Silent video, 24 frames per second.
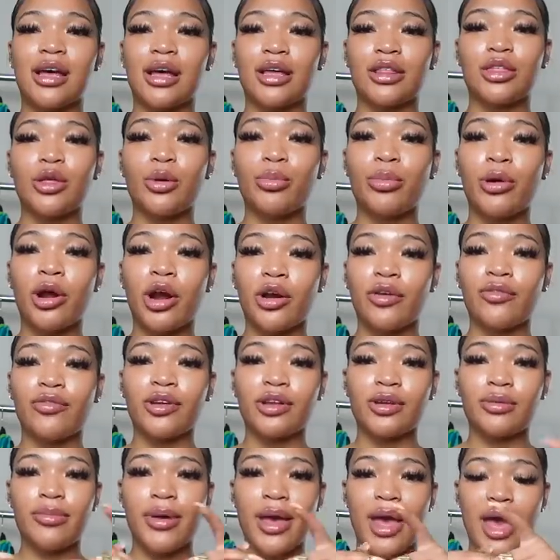like the
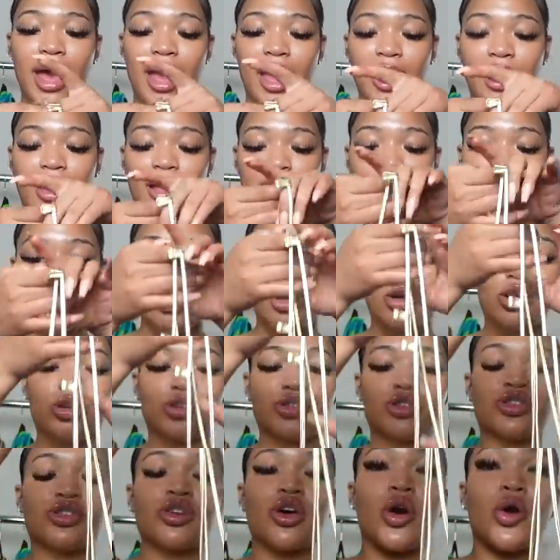perfect bag.
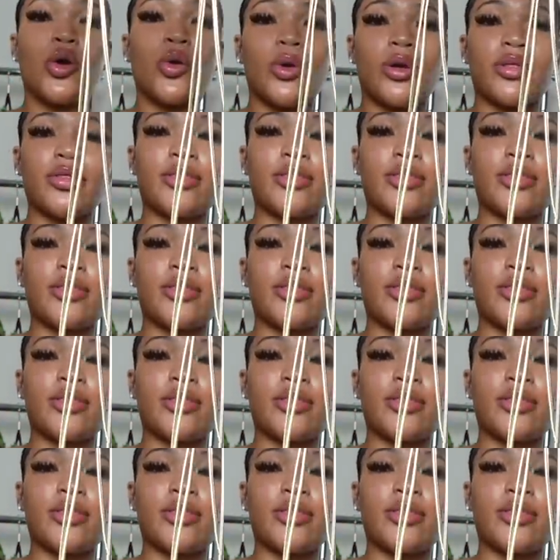So